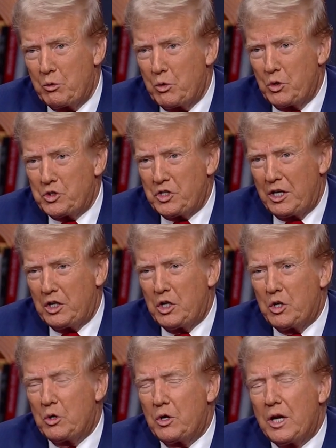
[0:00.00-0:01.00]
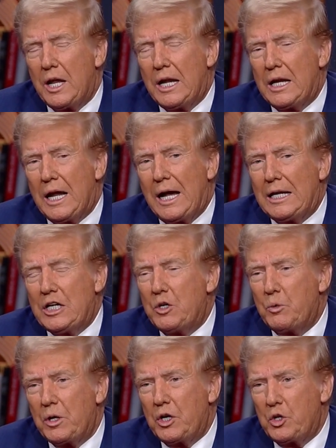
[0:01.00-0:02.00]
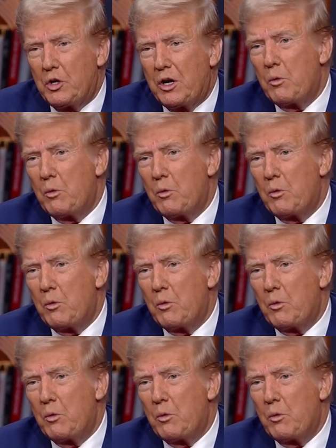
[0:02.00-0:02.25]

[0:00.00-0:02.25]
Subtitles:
They were all set to do it, and I didn't want to do it.